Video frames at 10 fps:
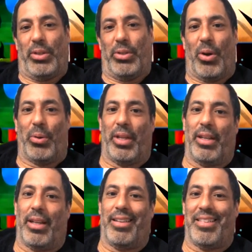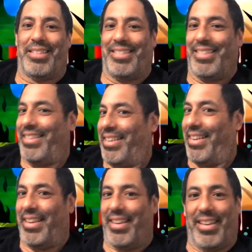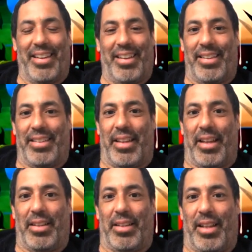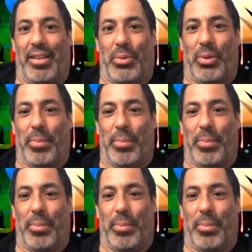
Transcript: you own it, and that's